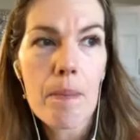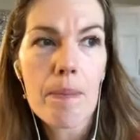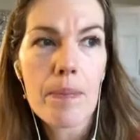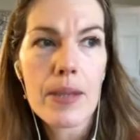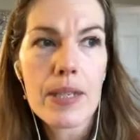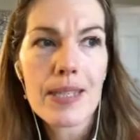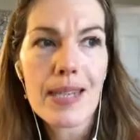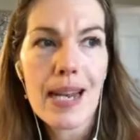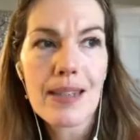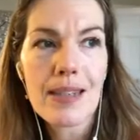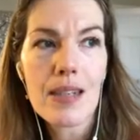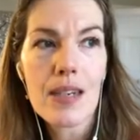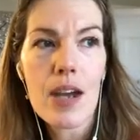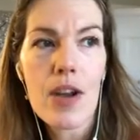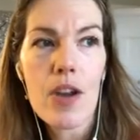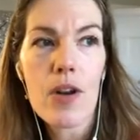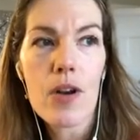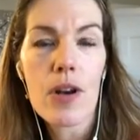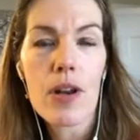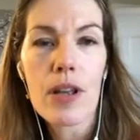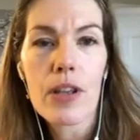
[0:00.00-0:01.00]

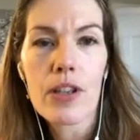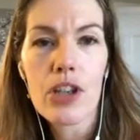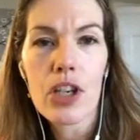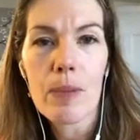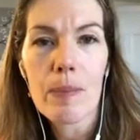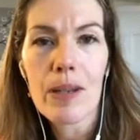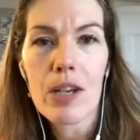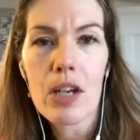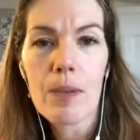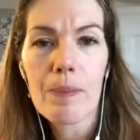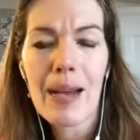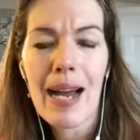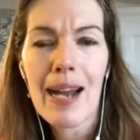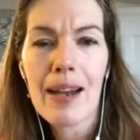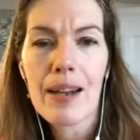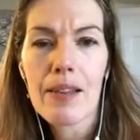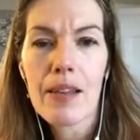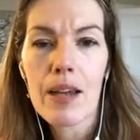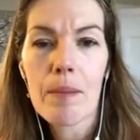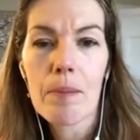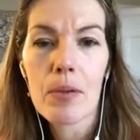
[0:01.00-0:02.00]
standalone GDPR
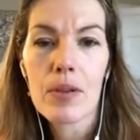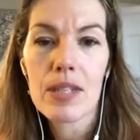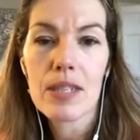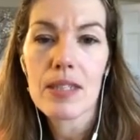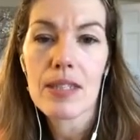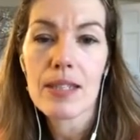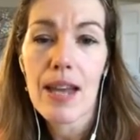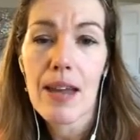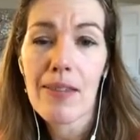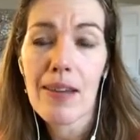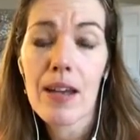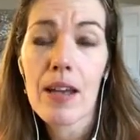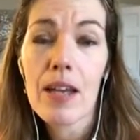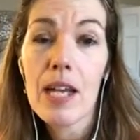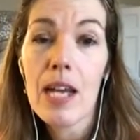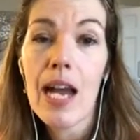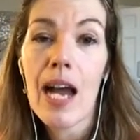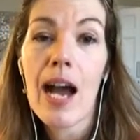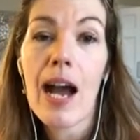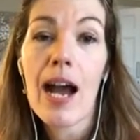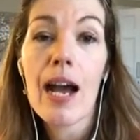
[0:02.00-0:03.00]
pack that I'm putting together,
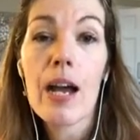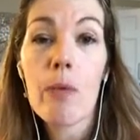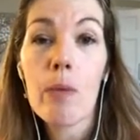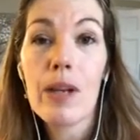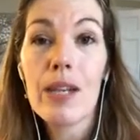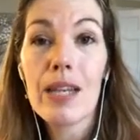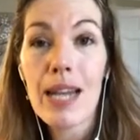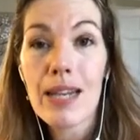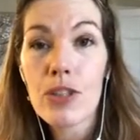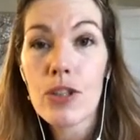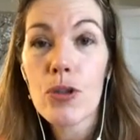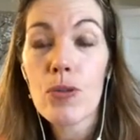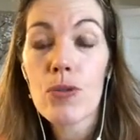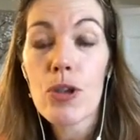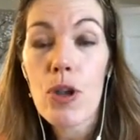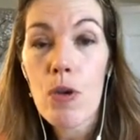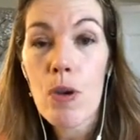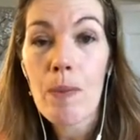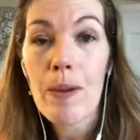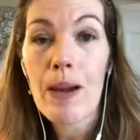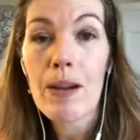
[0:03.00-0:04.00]
I will let you
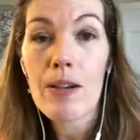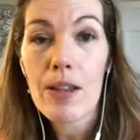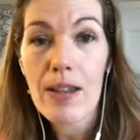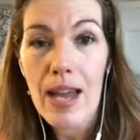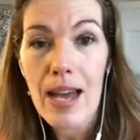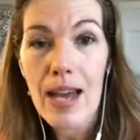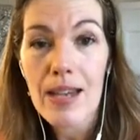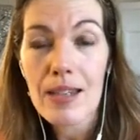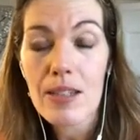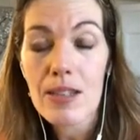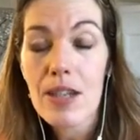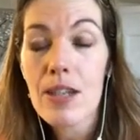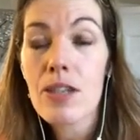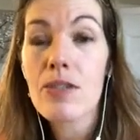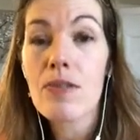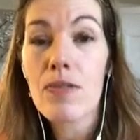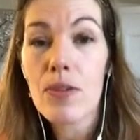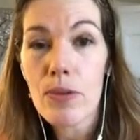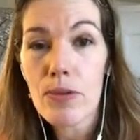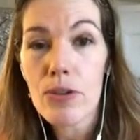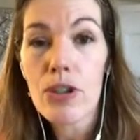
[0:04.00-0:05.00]
know about that at a
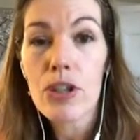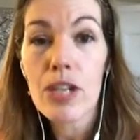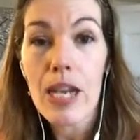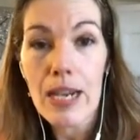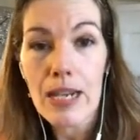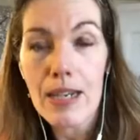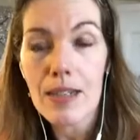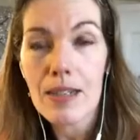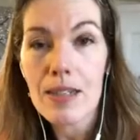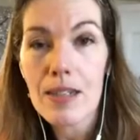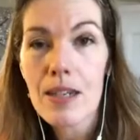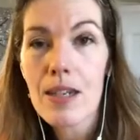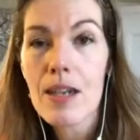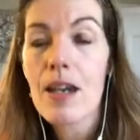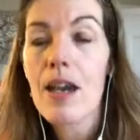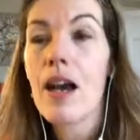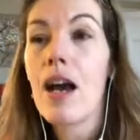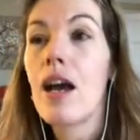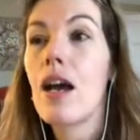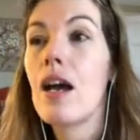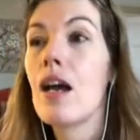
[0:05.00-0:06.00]
future date,
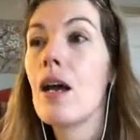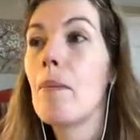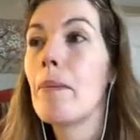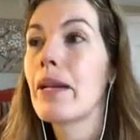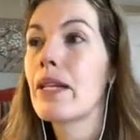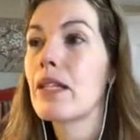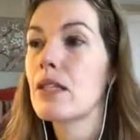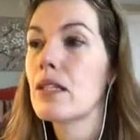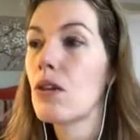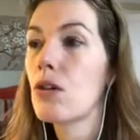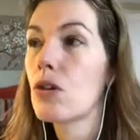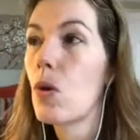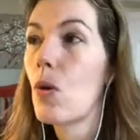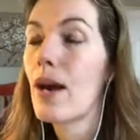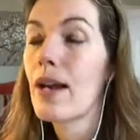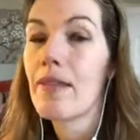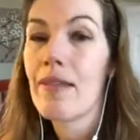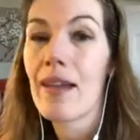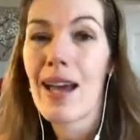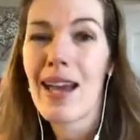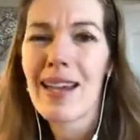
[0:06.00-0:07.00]
because it's not
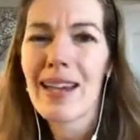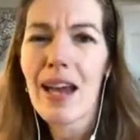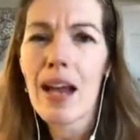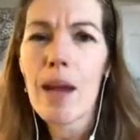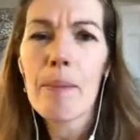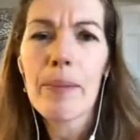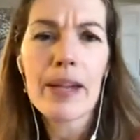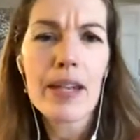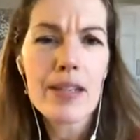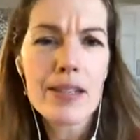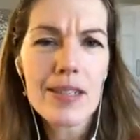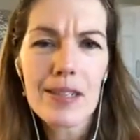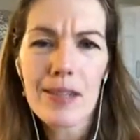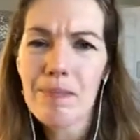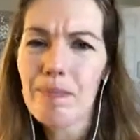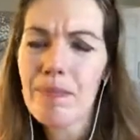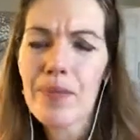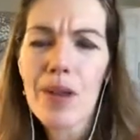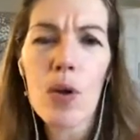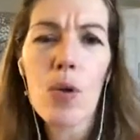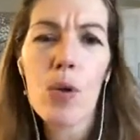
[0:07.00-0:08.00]
quite there yet, because
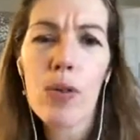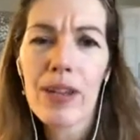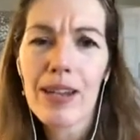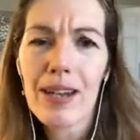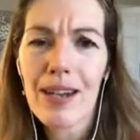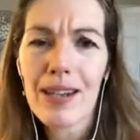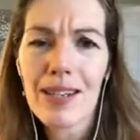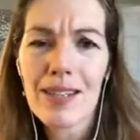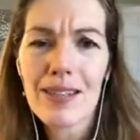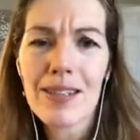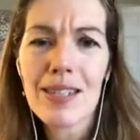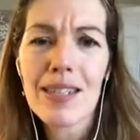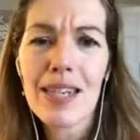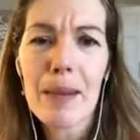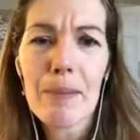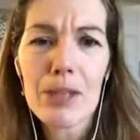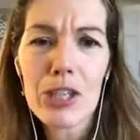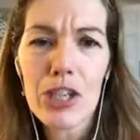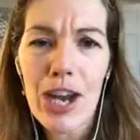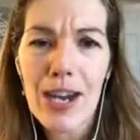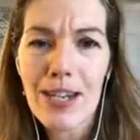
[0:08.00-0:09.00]
all the guidance
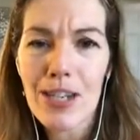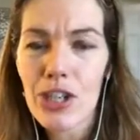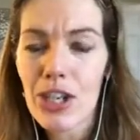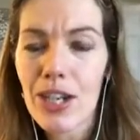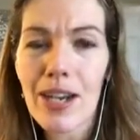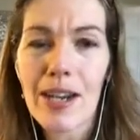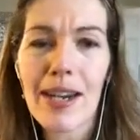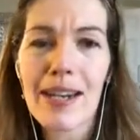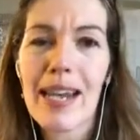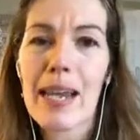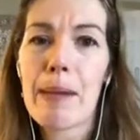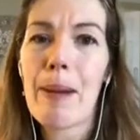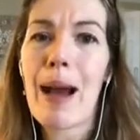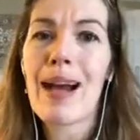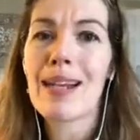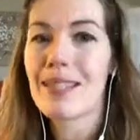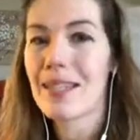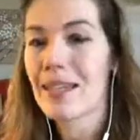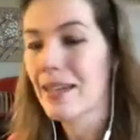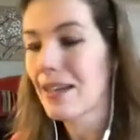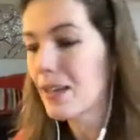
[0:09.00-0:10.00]
keeps changing and I keep
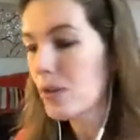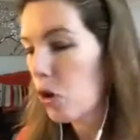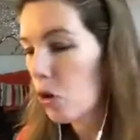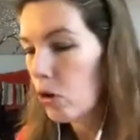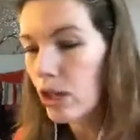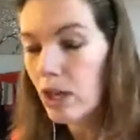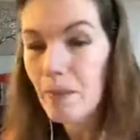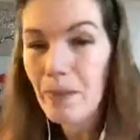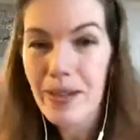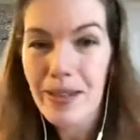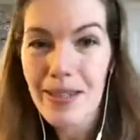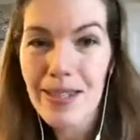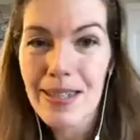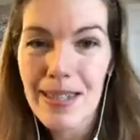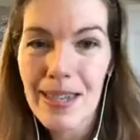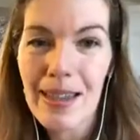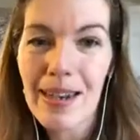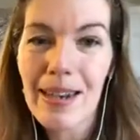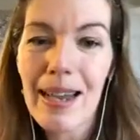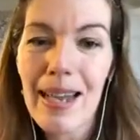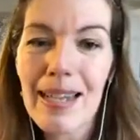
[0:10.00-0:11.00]
adding documents to
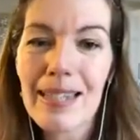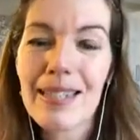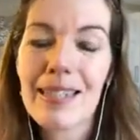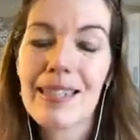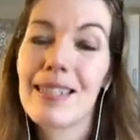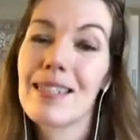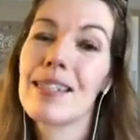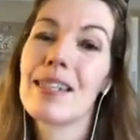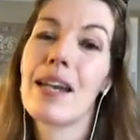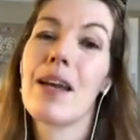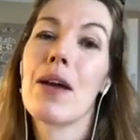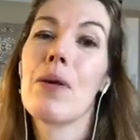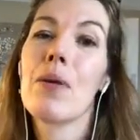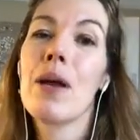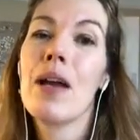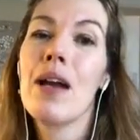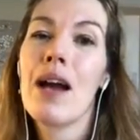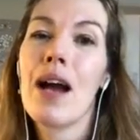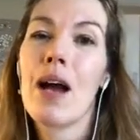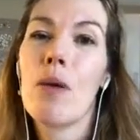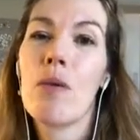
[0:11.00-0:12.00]
the list. So
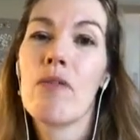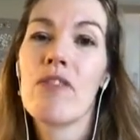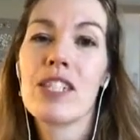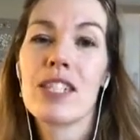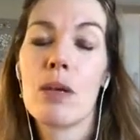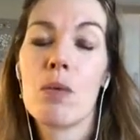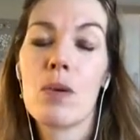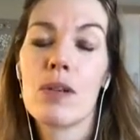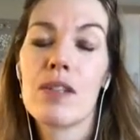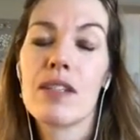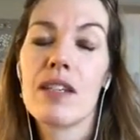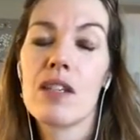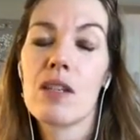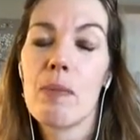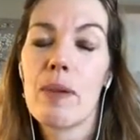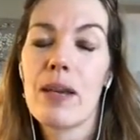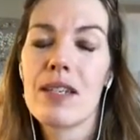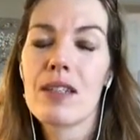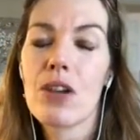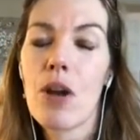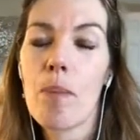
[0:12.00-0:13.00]
I obviously want it to be
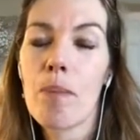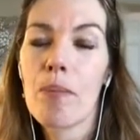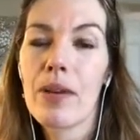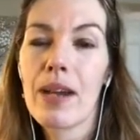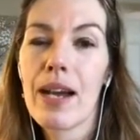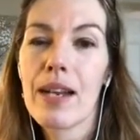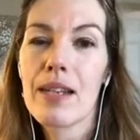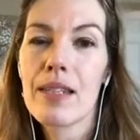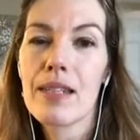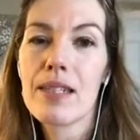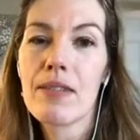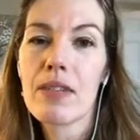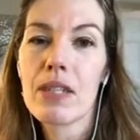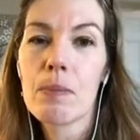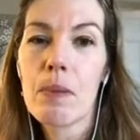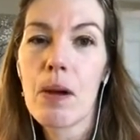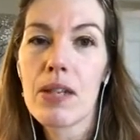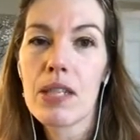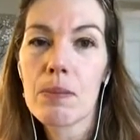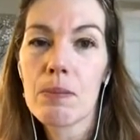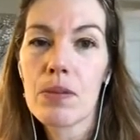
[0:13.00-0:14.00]
as comprehensive as
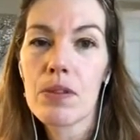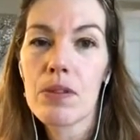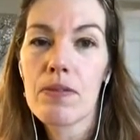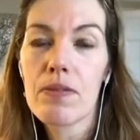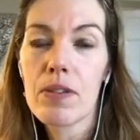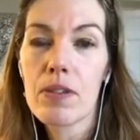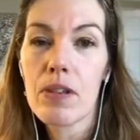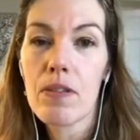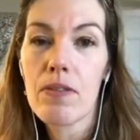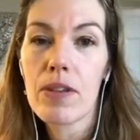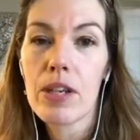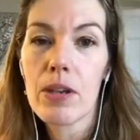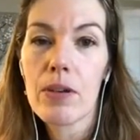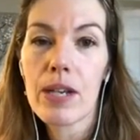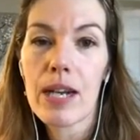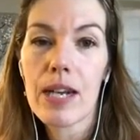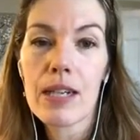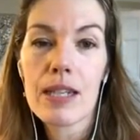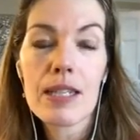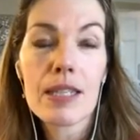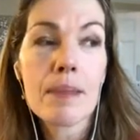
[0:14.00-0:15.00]
possible for you
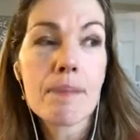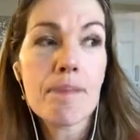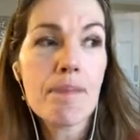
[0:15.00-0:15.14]
guys.